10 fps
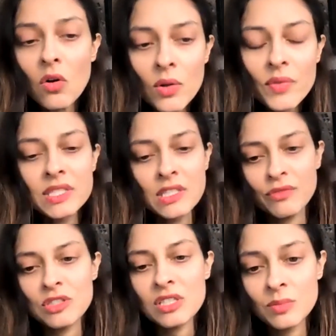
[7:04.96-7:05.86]
all these
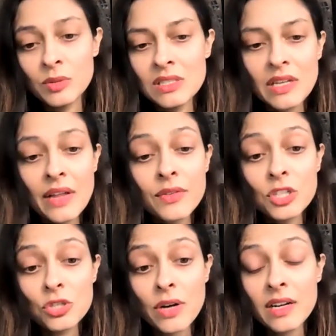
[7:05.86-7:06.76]
different disciplines together to
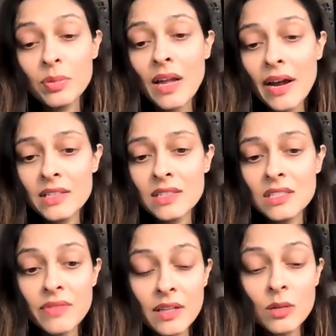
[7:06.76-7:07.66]
try to apply it to
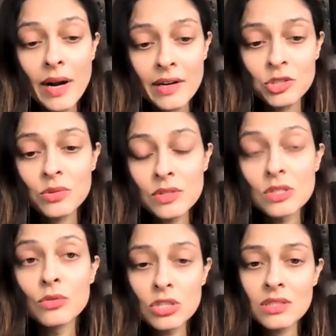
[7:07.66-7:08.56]
develop actual
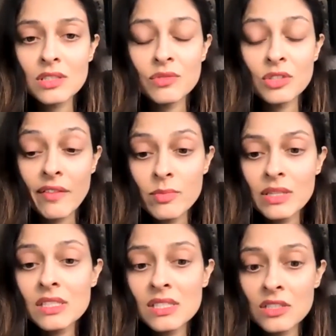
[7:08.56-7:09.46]
solutions for
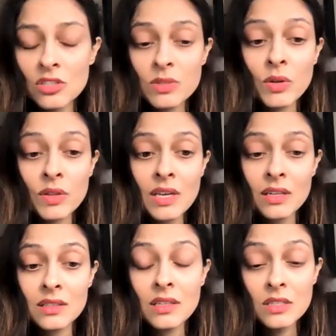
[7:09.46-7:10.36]
governments in terms of what they
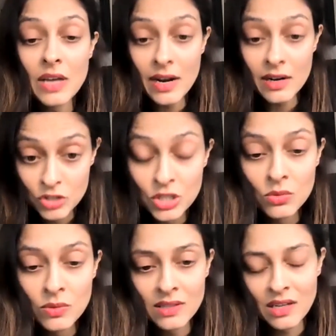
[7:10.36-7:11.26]
can
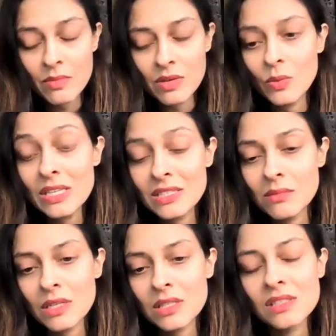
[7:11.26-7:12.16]
do in the coming weeks and
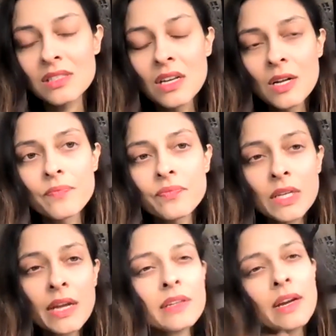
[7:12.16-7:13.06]
months.
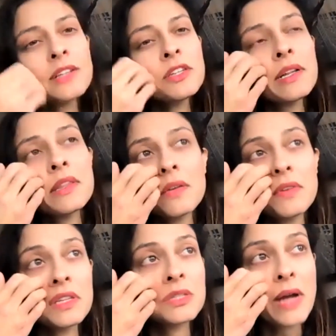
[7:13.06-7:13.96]
And I try to think of
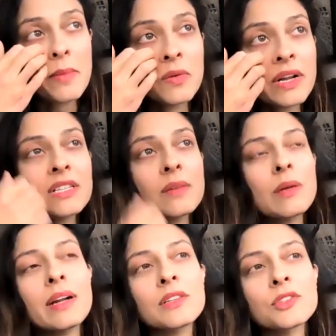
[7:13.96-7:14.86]
it this way. I mean, what I tell my
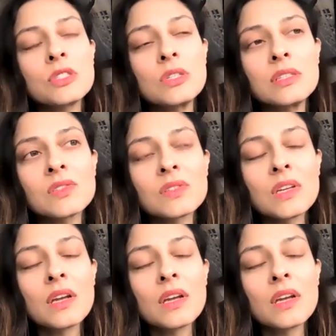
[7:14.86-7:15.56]
medical students